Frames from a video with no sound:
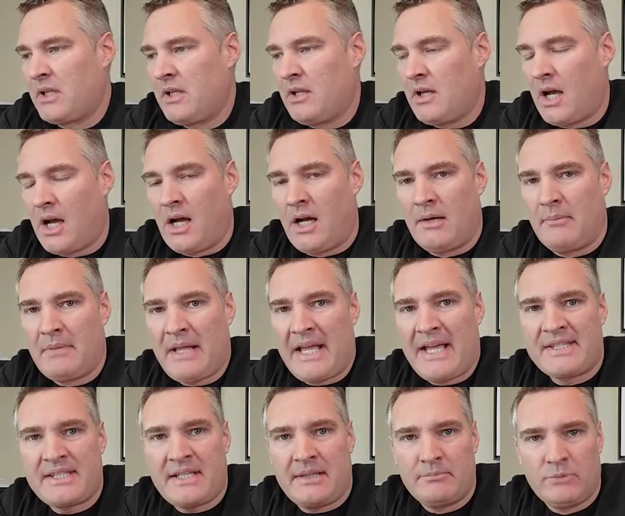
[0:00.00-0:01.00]
Um,
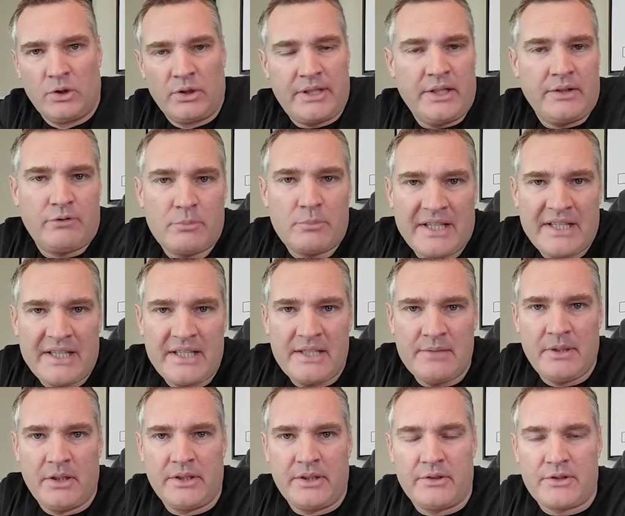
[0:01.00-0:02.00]
as I'm looking through my
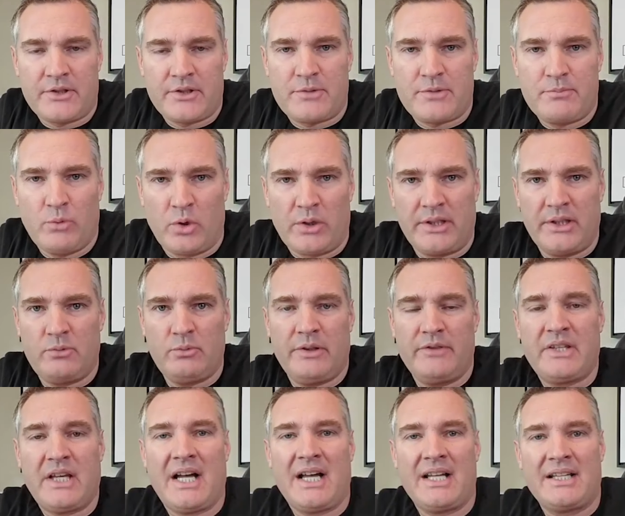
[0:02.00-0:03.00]
email here this morning, we've
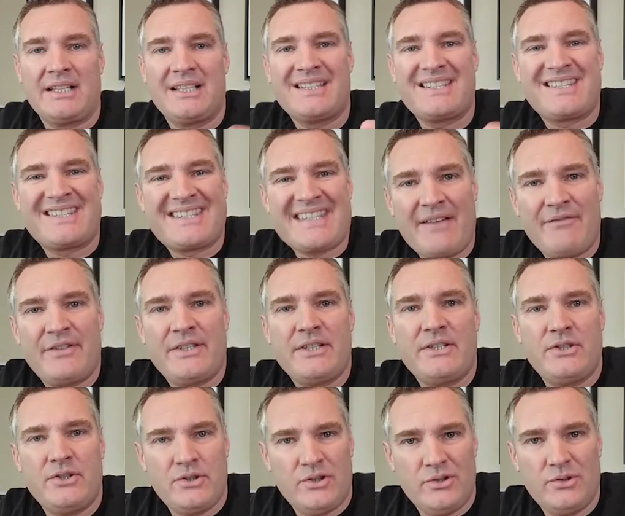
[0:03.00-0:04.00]
got
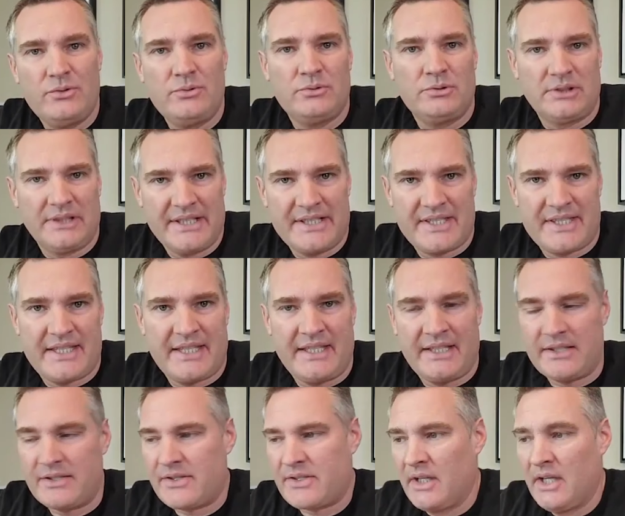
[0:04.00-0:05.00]
seven new
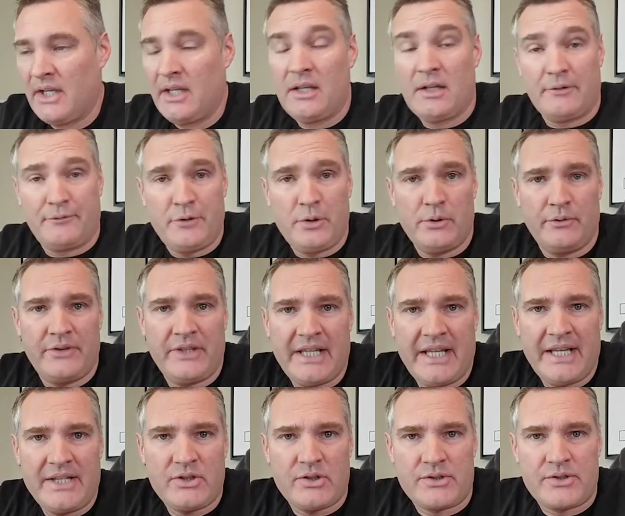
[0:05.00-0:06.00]
listings. A few of the
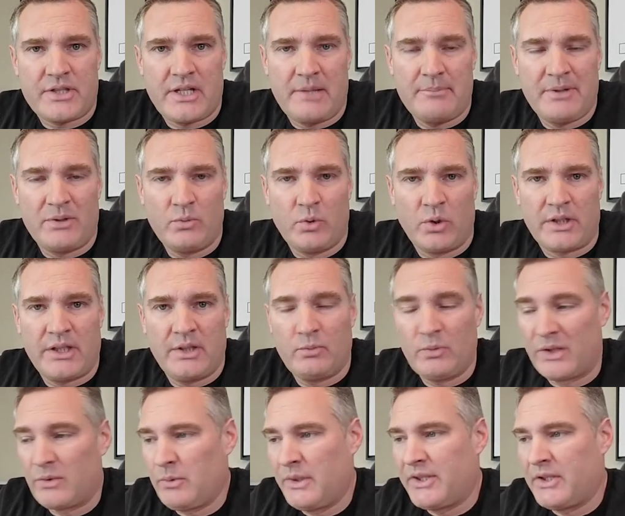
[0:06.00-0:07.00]
agents that I've been working
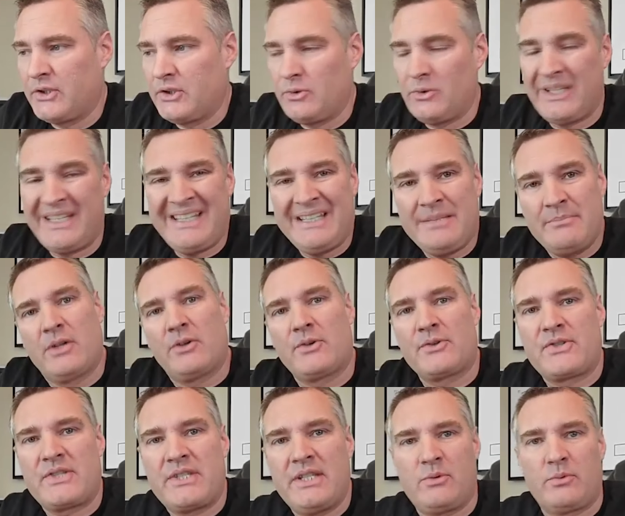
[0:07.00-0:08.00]
with with a new email
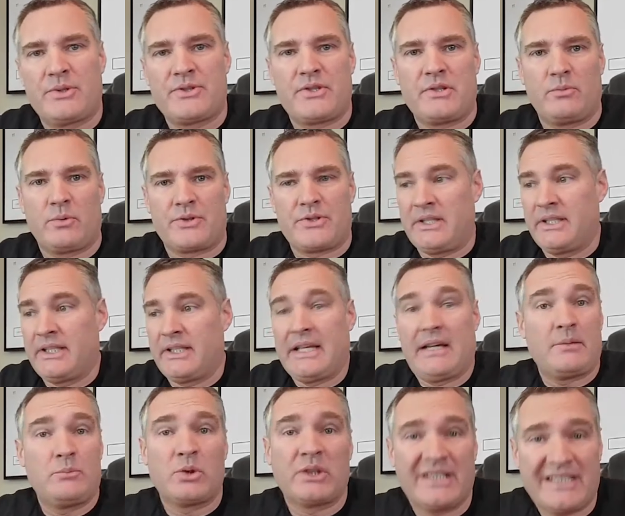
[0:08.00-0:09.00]
sequence that we're sending out.
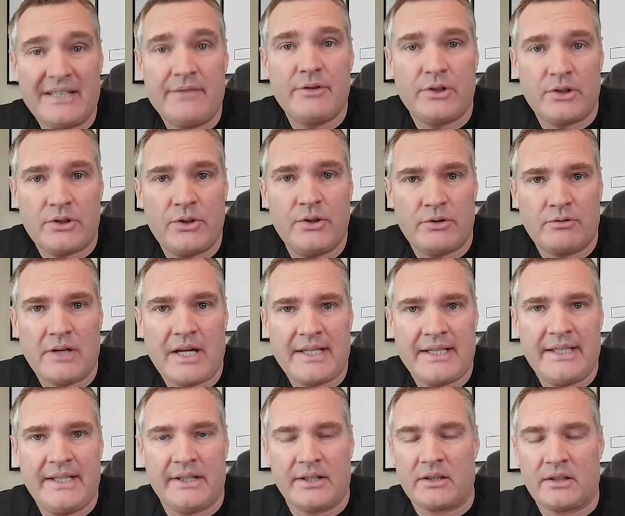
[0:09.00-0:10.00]
I want to give it to you right
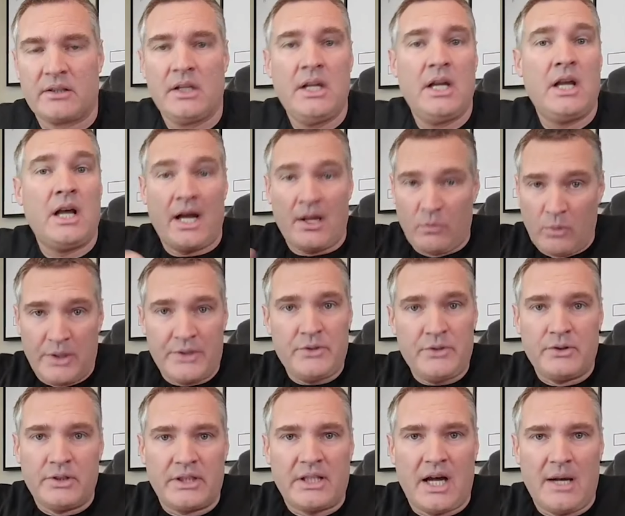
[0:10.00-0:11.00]
here. I want you
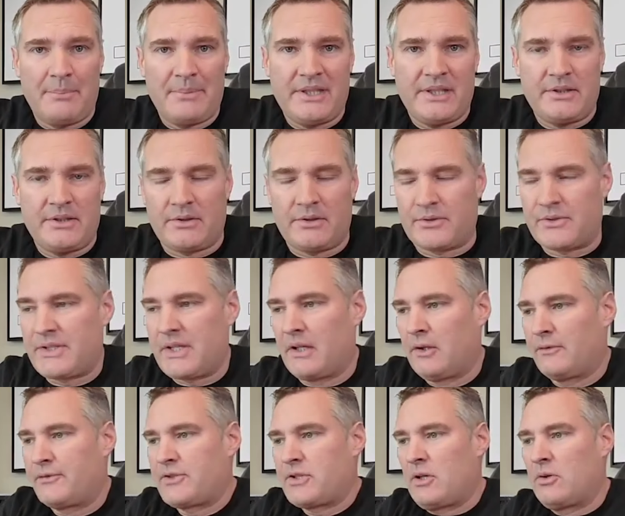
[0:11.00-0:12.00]
to copy it
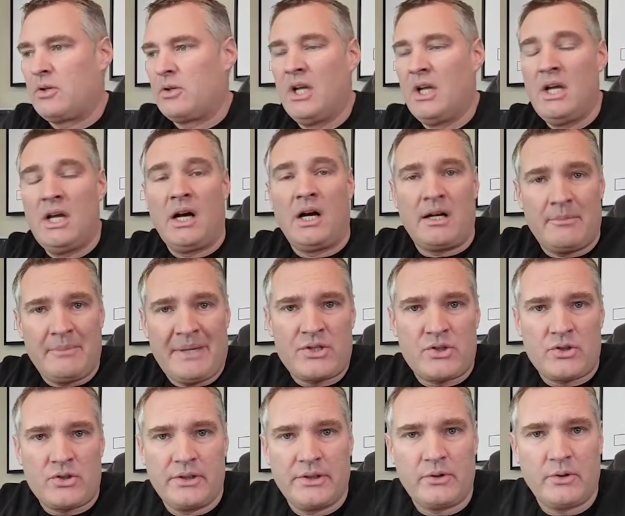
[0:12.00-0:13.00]
yourself. So uh, I'm
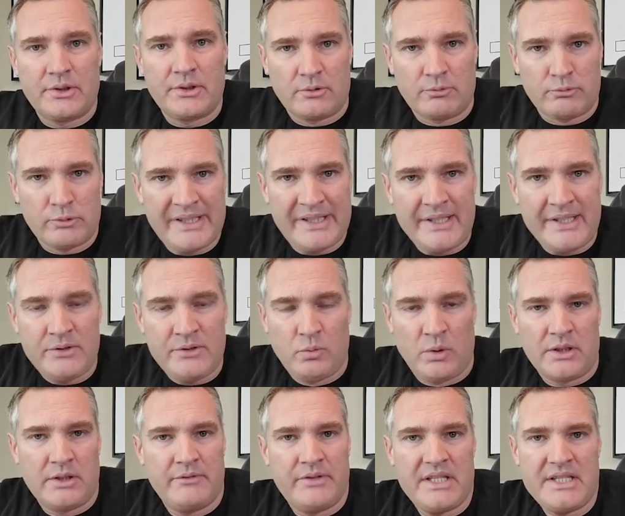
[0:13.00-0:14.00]
actually going to read
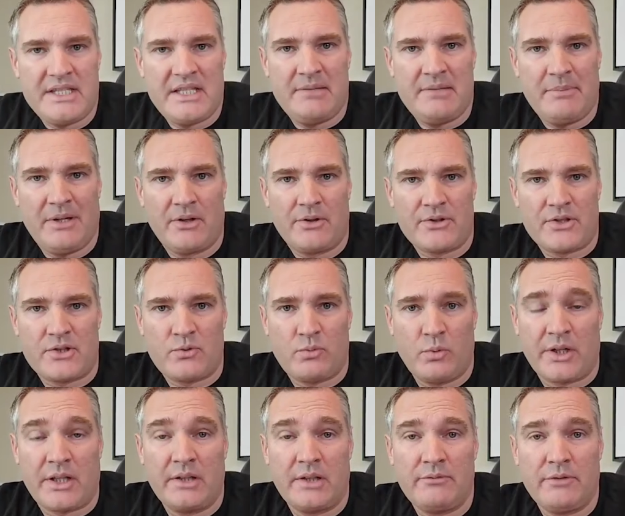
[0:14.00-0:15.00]
one of these emails. It's
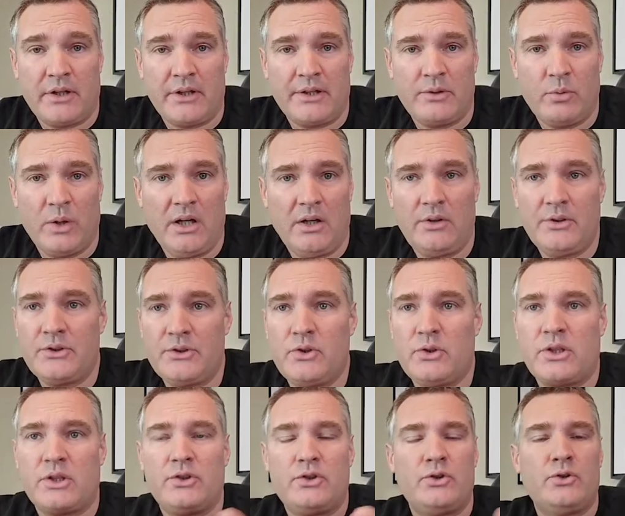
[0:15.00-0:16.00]
working very well. You
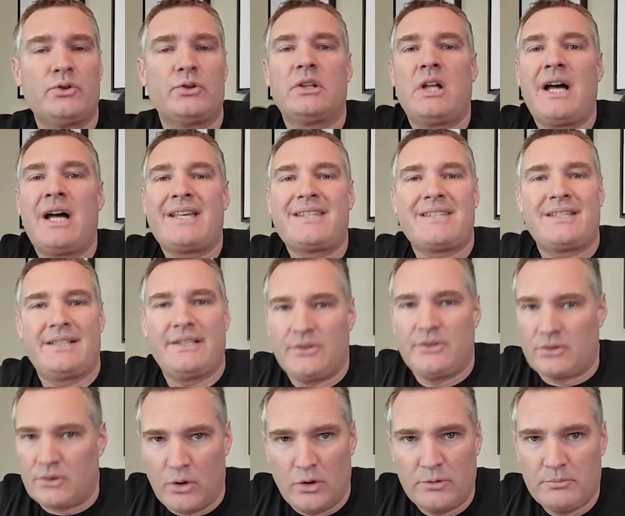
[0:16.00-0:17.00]
can utilize it in
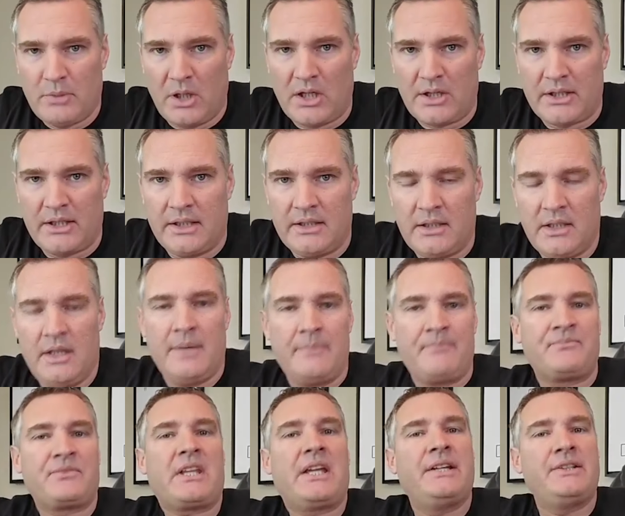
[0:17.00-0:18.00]
your own market
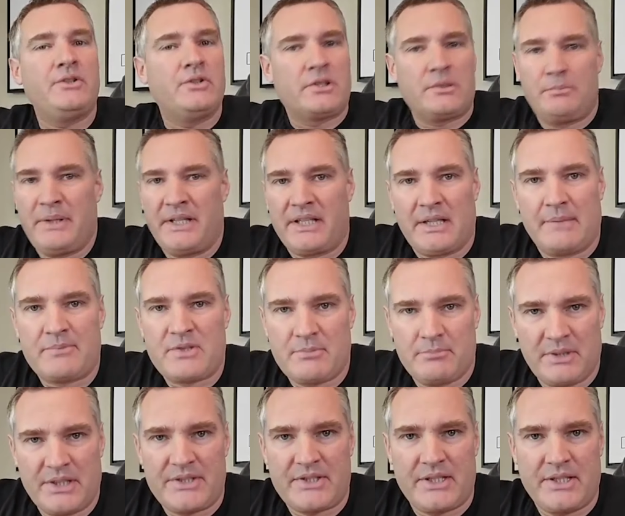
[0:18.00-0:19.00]
and you can pick up
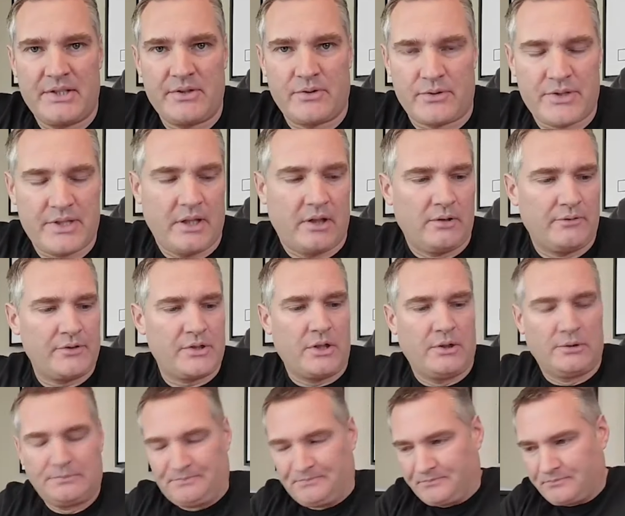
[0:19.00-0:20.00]
some listings yourself.
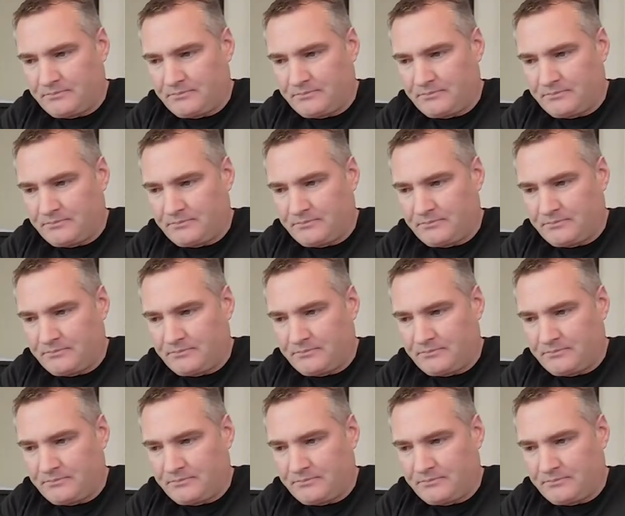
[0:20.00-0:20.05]
So